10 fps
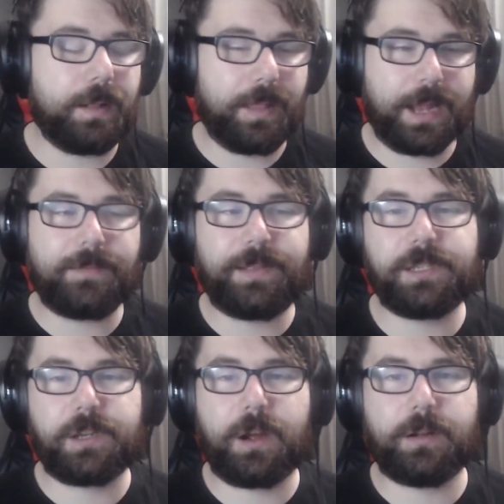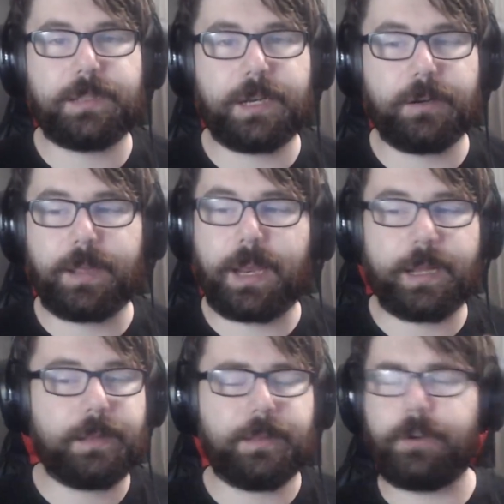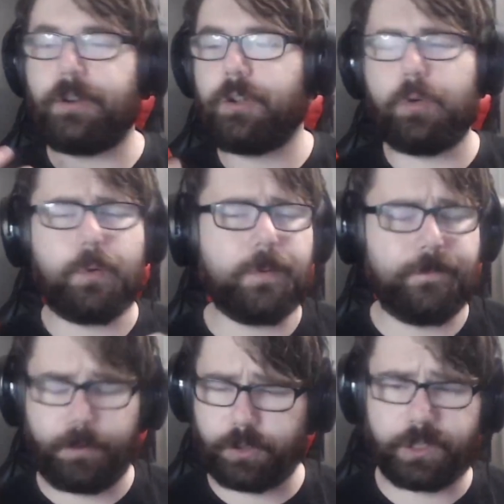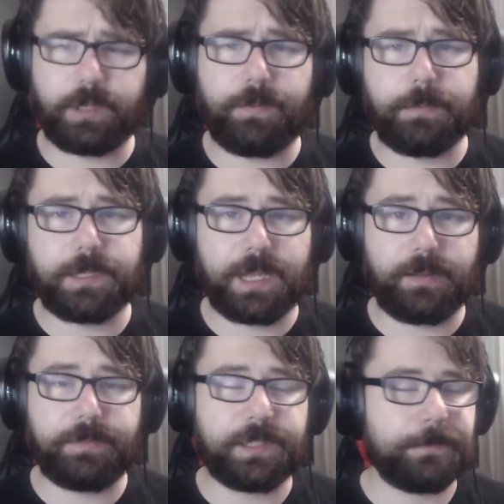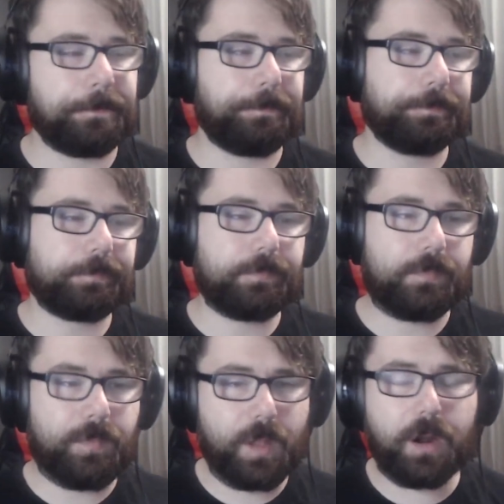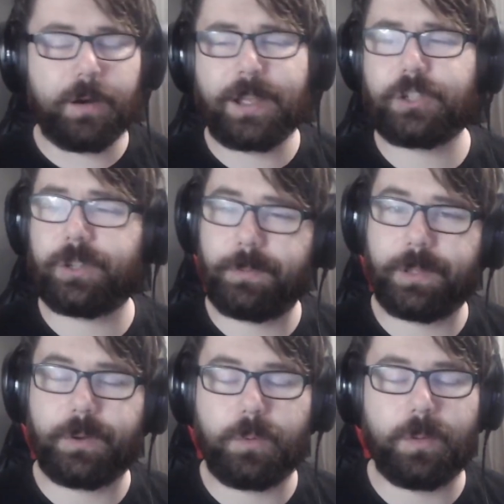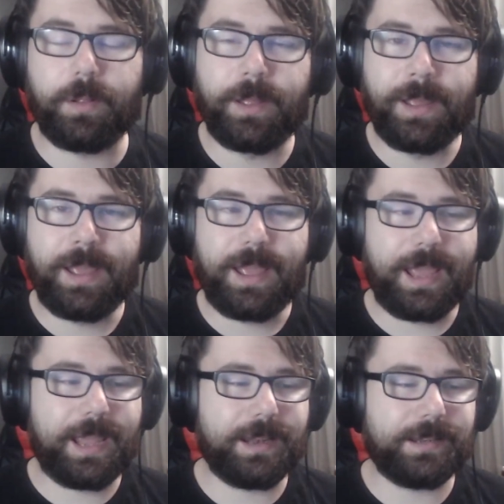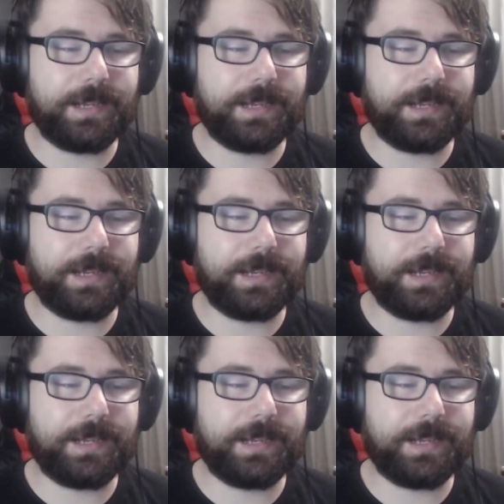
A lot of these cards that are getting their new versions of themselves are actually really cool and